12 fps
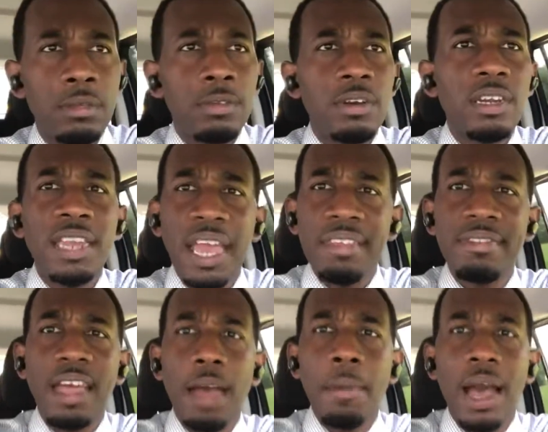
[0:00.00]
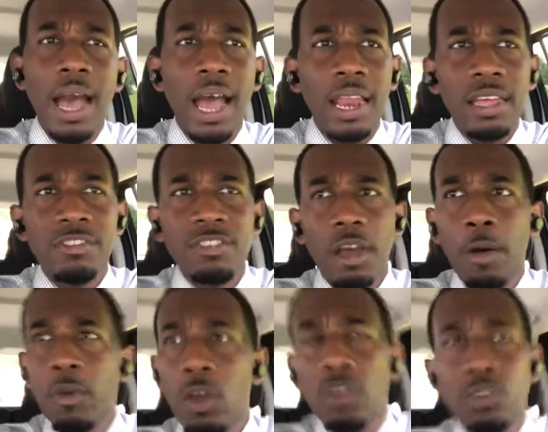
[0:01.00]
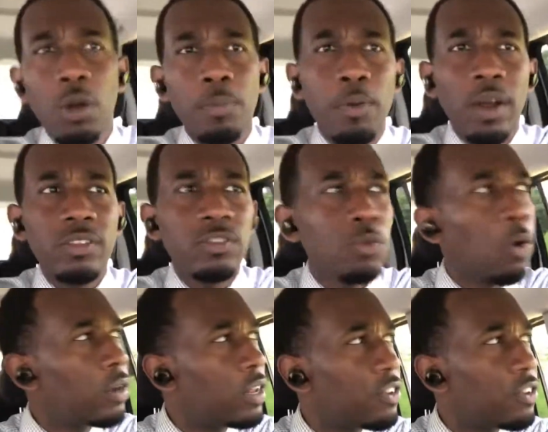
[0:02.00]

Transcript: So the next time I holler at y'all, we're going to do a part 2 on